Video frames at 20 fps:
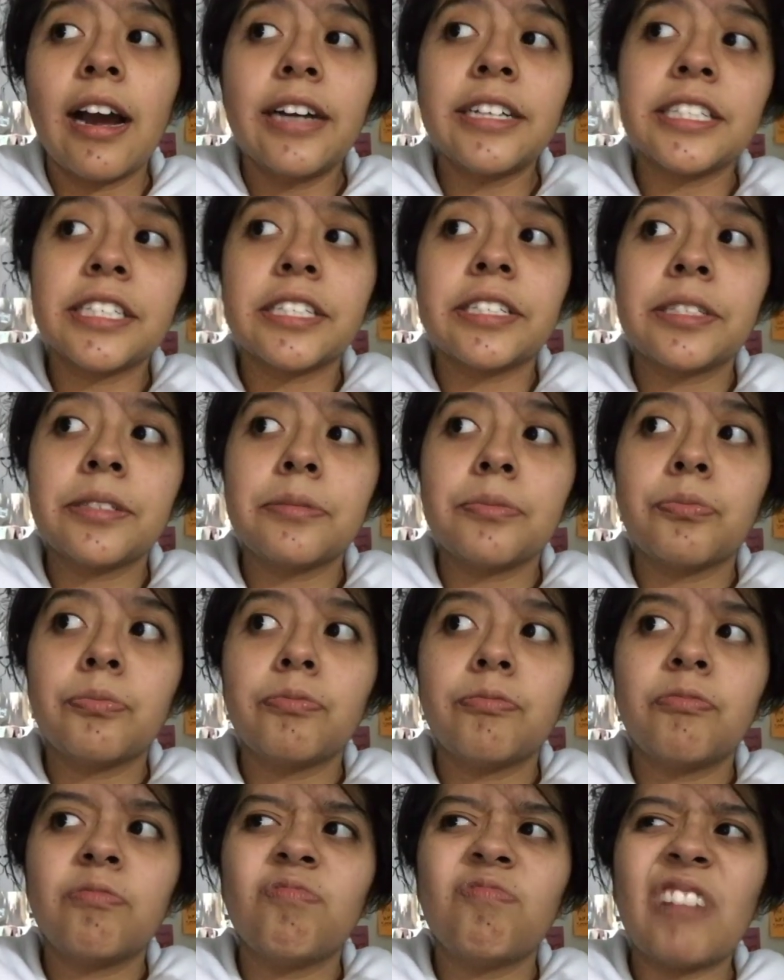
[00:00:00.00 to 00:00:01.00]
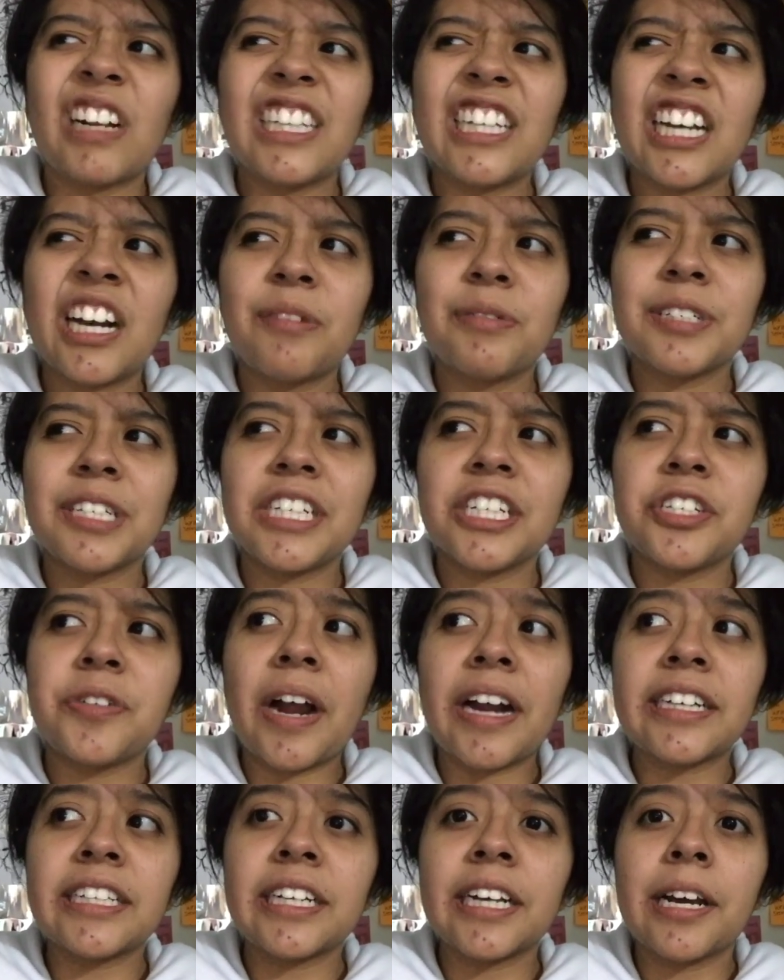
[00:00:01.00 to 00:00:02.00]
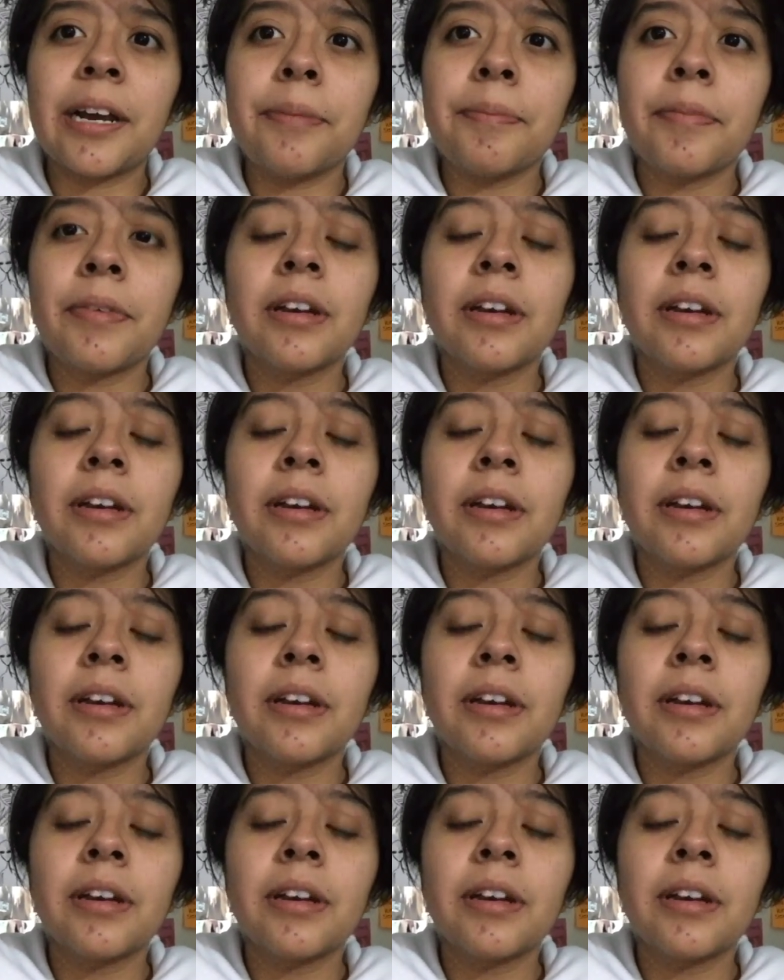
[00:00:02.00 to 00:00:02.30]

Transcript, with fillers: I just, I think I was distracting him.